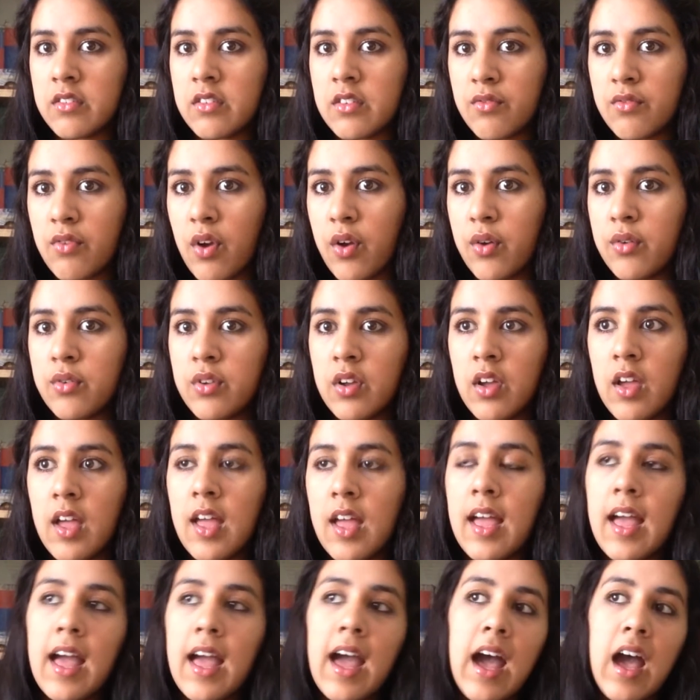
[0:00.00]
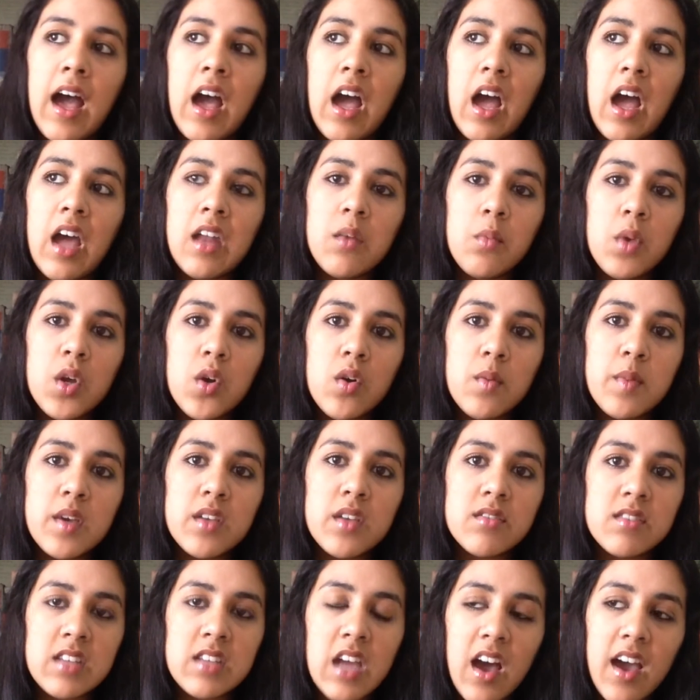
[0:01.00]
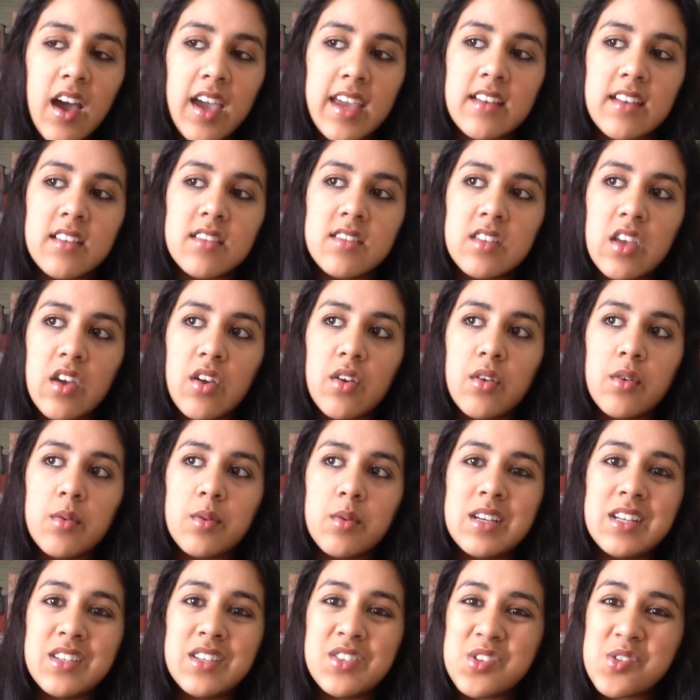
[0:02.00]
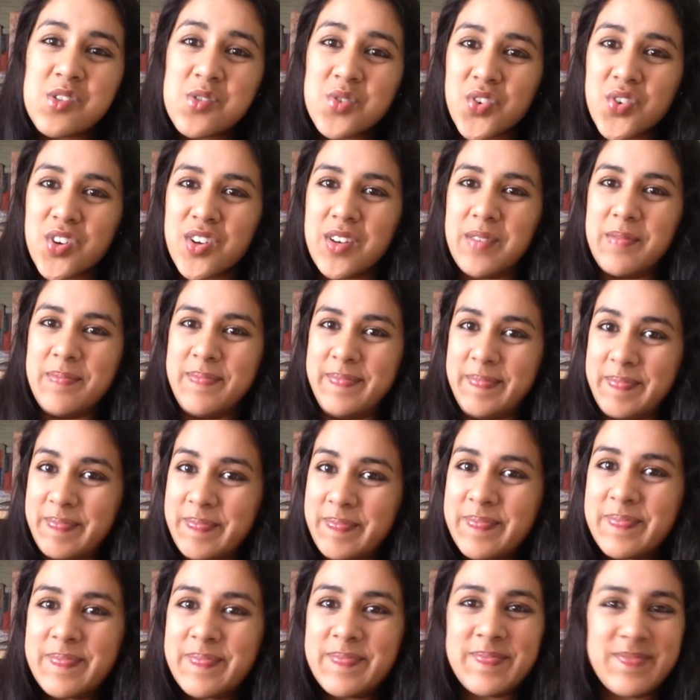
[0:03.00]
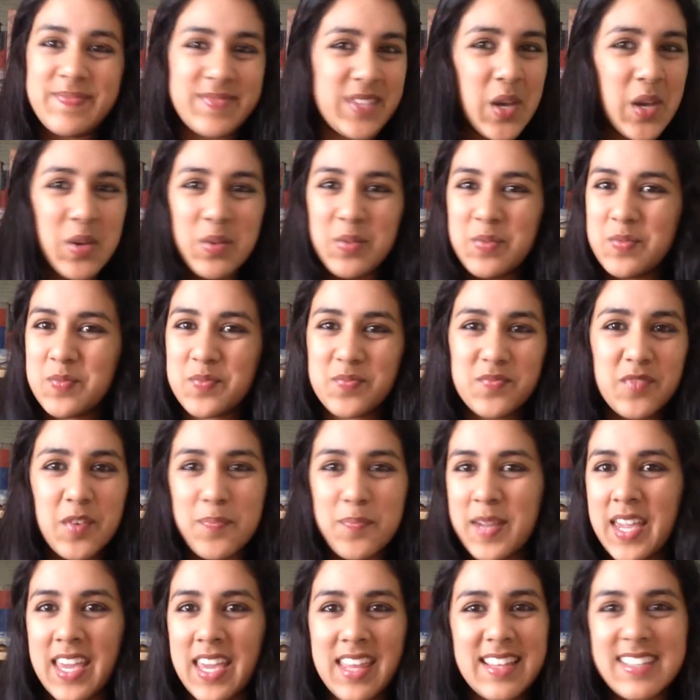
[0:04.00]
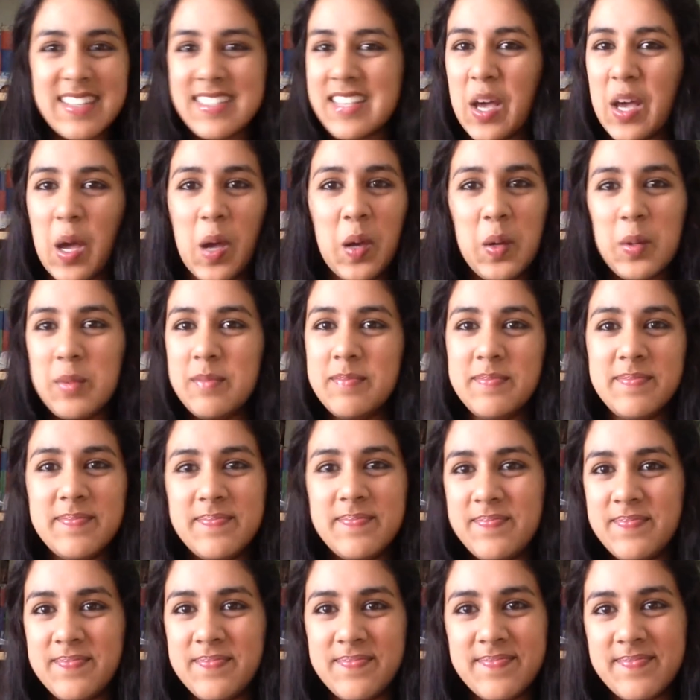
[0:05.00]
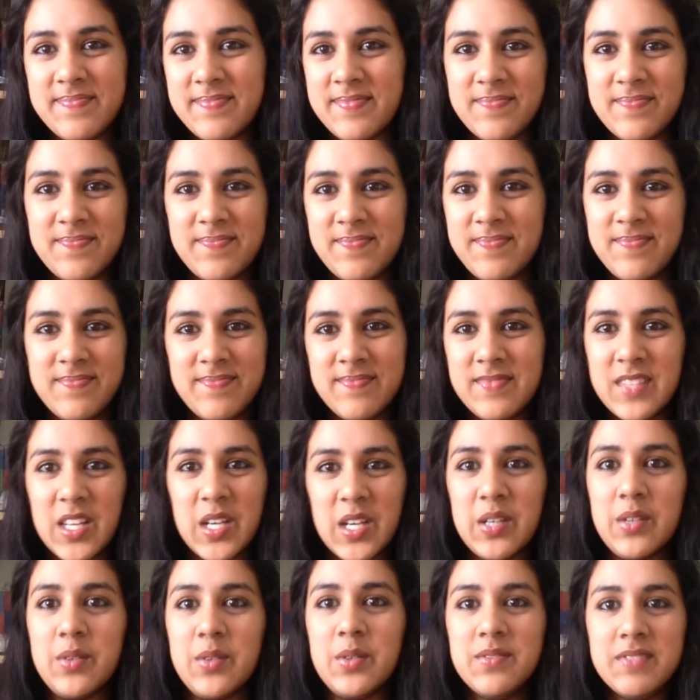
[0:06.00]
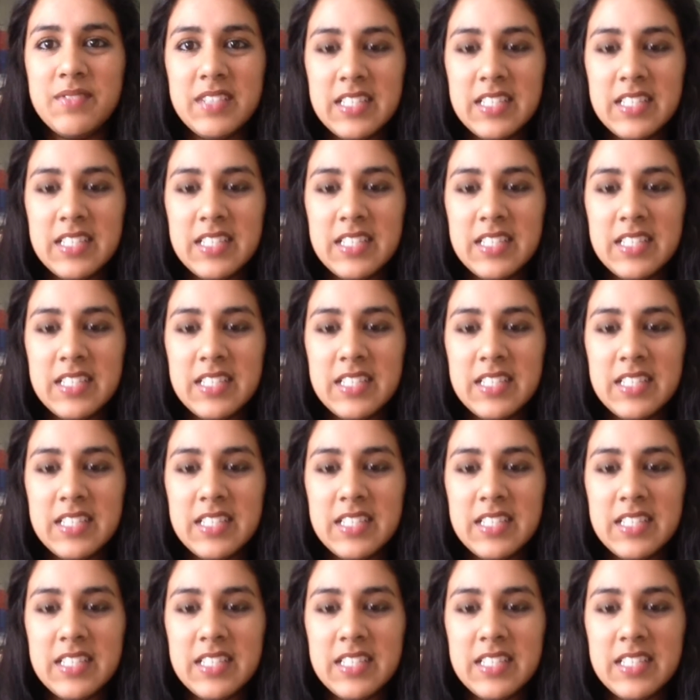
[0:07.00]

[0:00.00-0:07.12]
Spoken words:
the road, and we almost died. So children, don't repeat this at home. No.